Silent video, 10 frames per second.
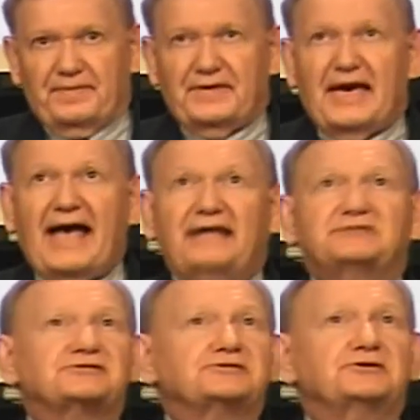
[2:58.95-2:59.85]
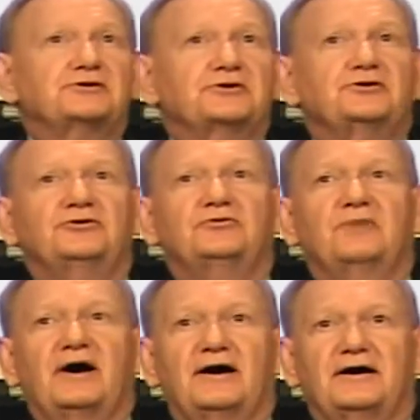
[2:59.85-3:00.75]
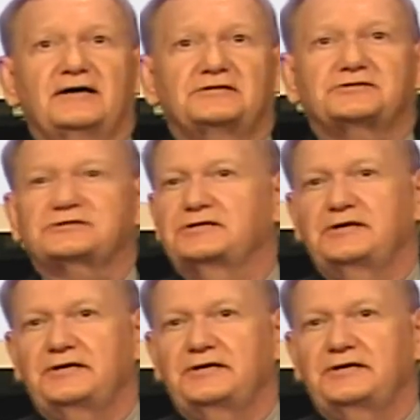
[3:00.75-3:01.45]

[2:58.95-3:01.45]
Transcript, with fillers: the answer you must